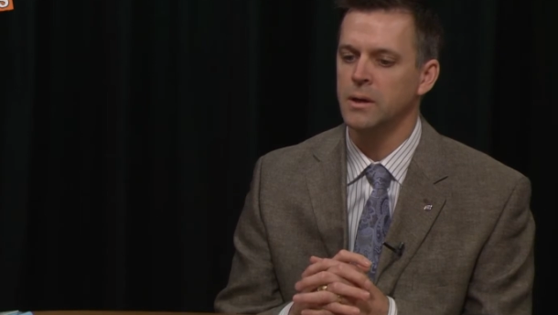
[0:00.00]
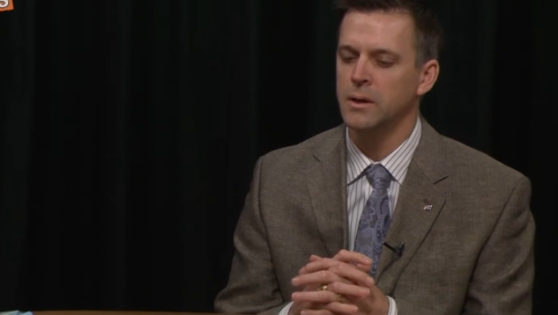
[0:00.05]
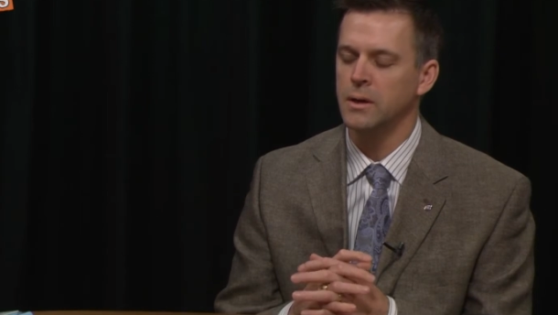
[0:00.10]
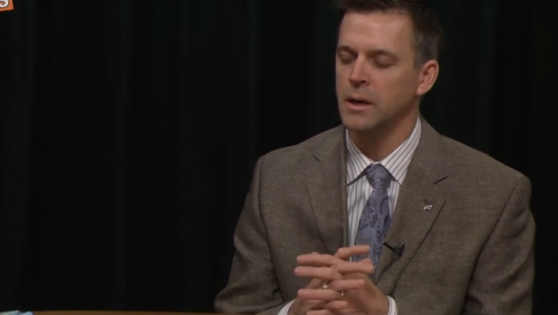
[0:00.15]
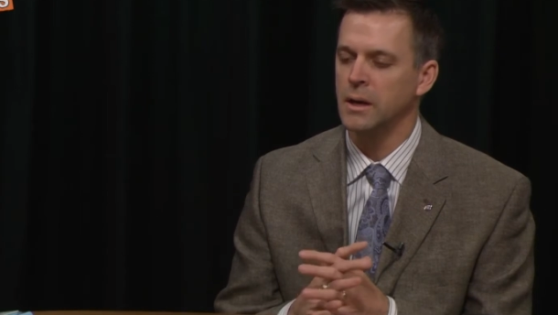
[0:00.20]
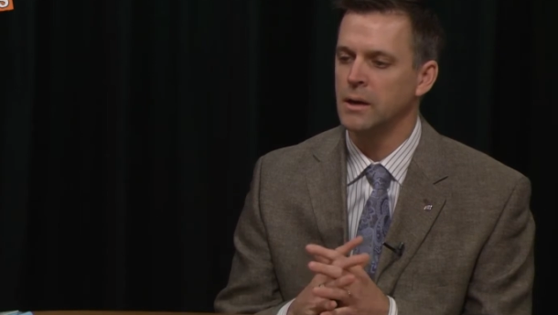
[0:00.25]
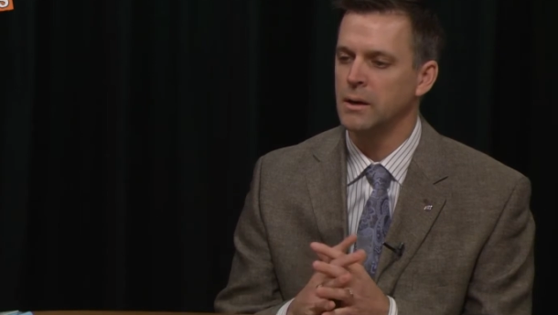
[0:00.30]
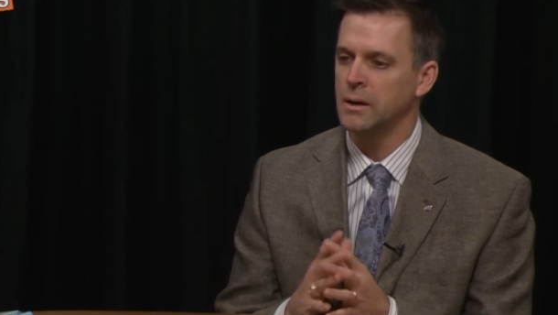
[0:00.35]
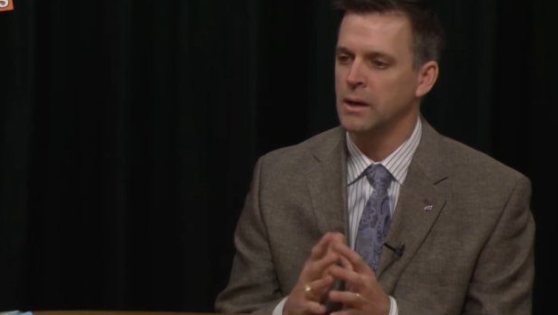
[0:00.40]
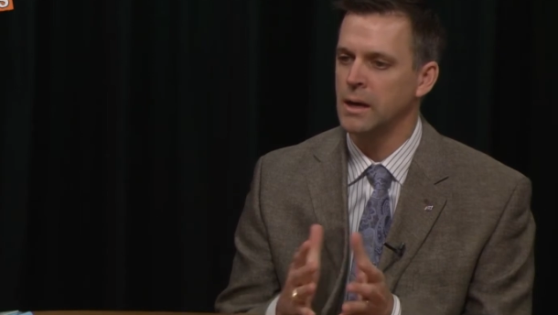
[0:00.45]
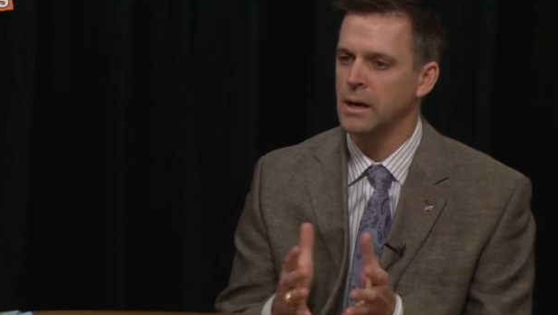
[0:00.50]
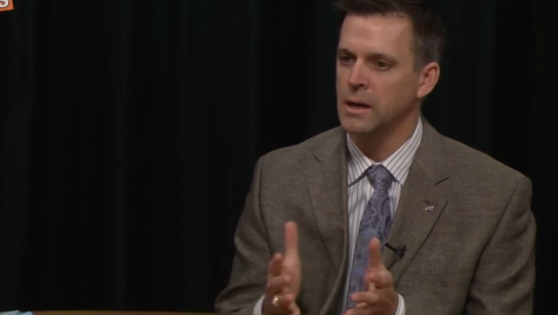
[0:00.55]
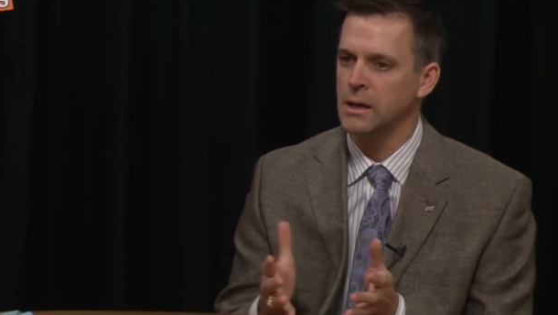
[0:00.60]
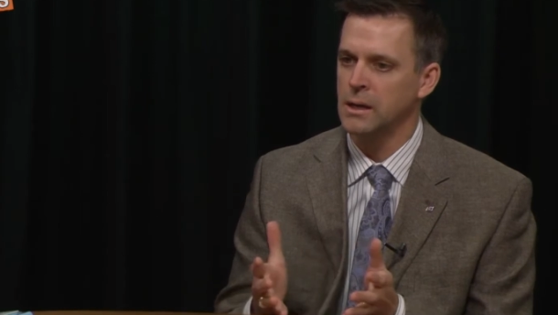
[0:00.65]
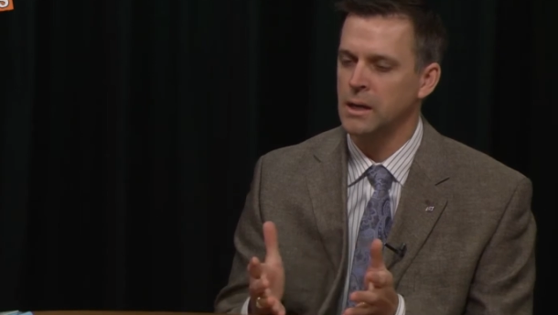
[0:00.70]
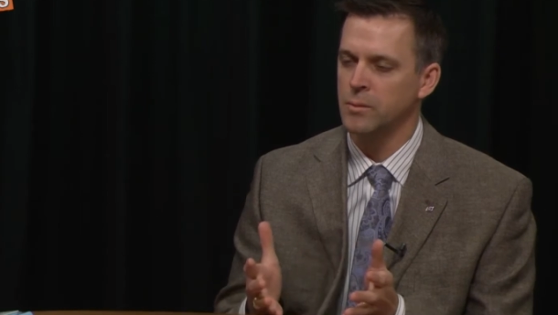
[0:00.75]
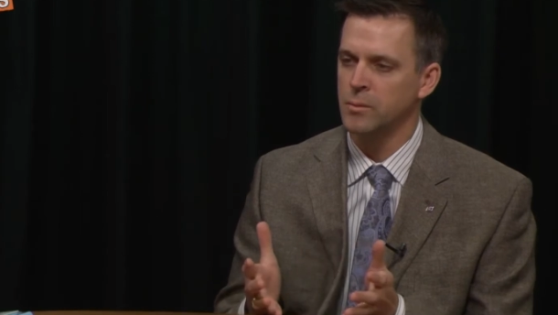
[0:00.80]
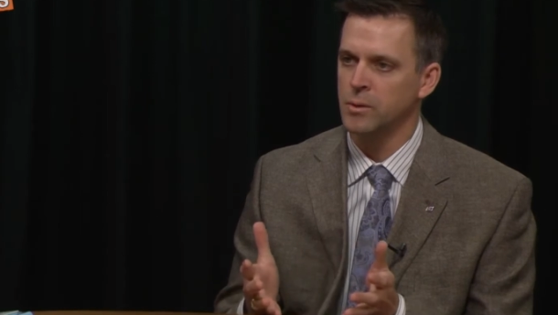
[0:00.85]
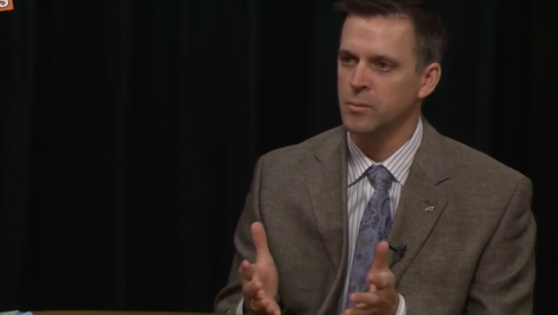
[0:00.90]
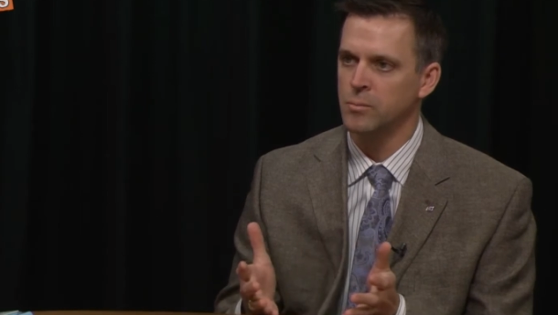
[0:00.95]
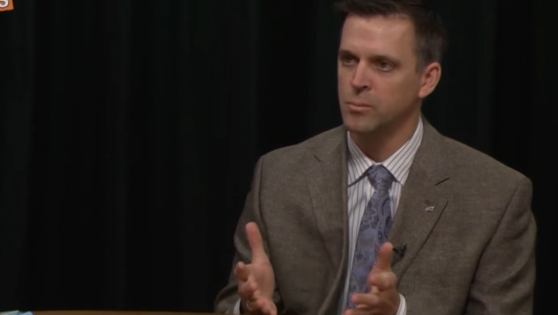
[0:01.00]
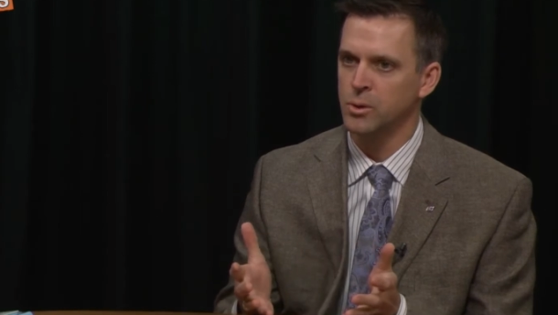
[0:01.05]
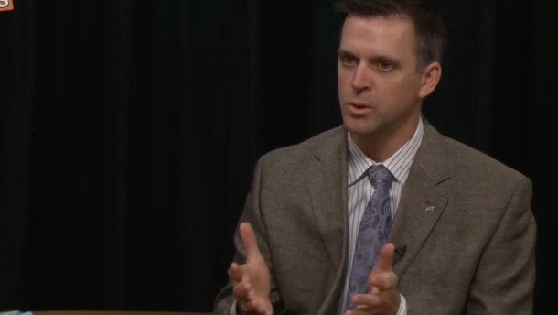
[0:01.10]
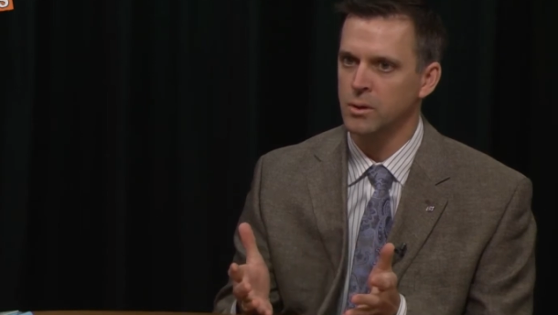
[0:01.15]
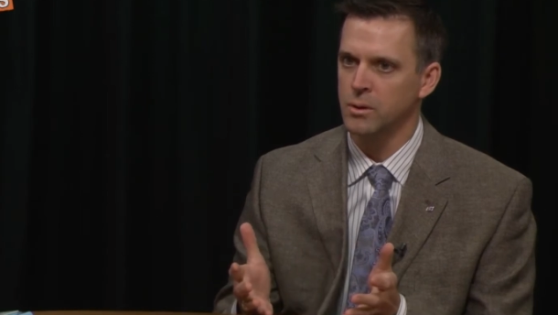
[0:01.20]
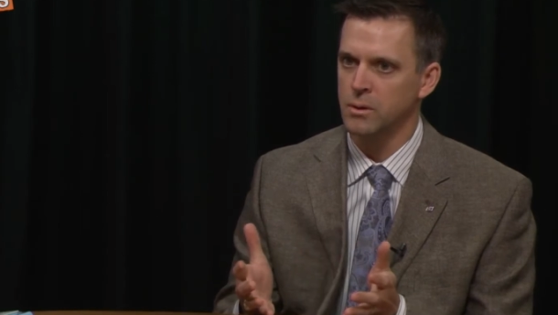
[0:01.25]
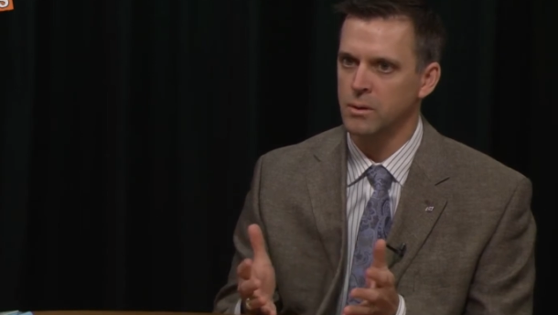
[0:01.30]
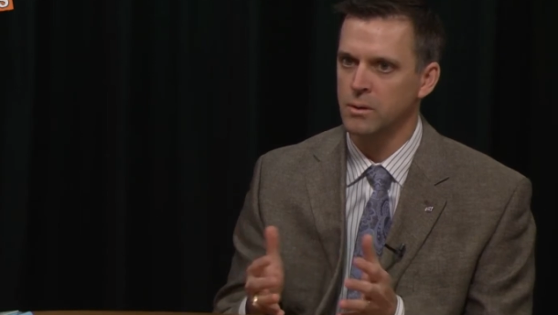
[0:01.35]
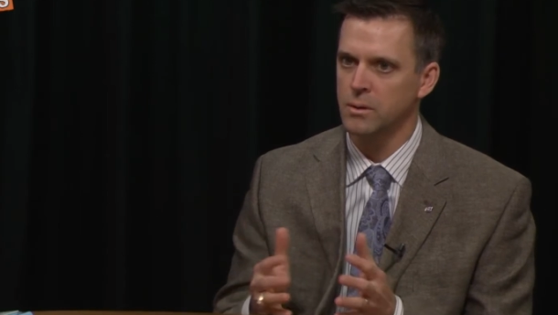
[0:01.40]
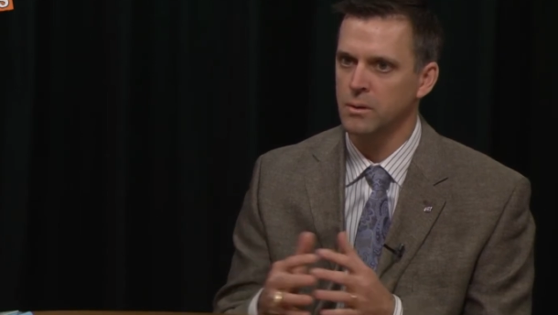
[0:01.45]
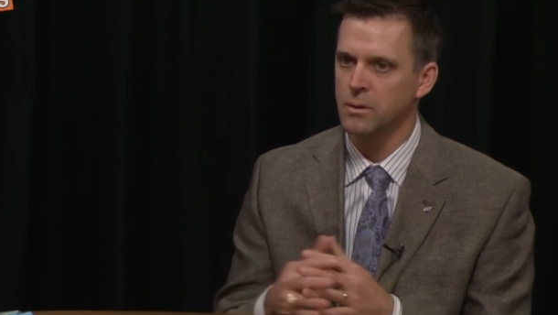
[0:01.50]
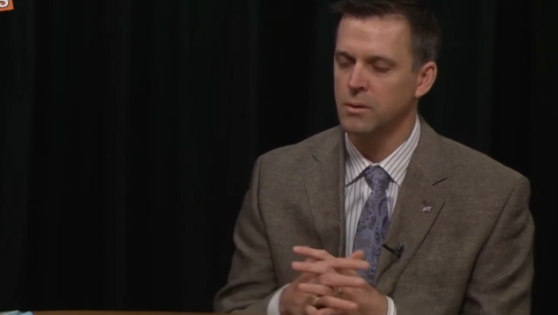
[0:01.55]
an academic book,